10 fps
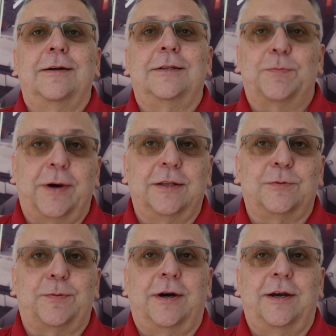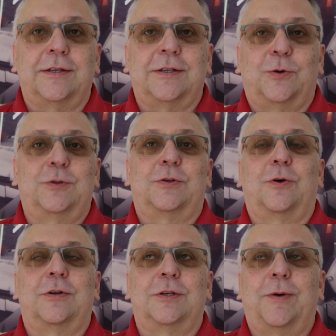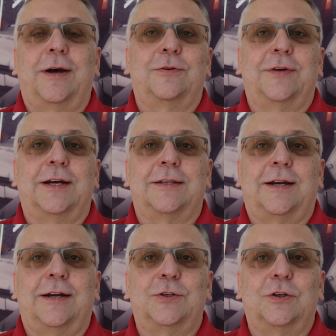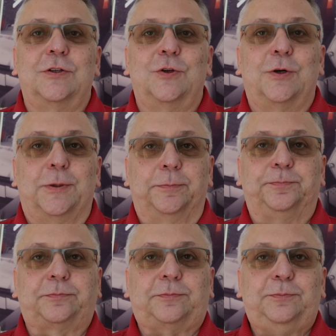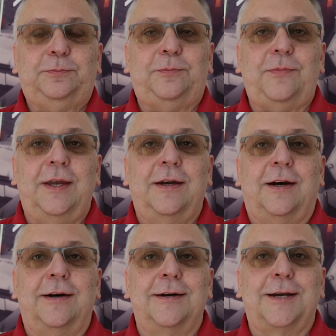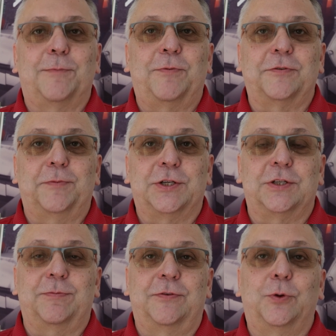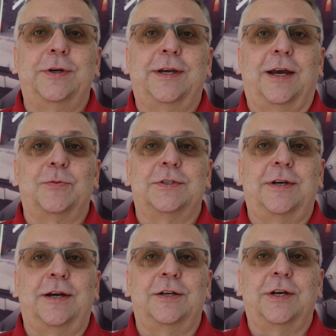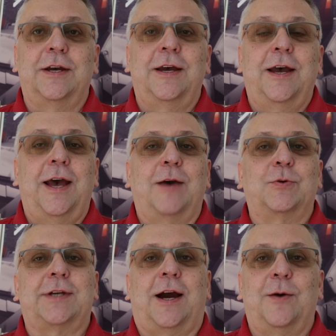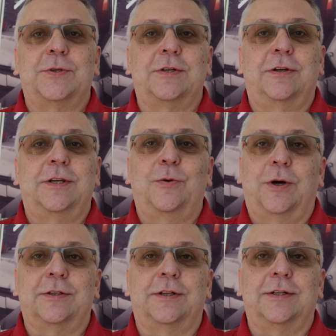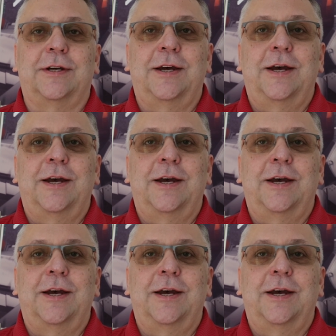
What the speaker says: despite this price, also despite the fact that I had to endure a couple of speeches before he came on stage, it was absolutely worth it.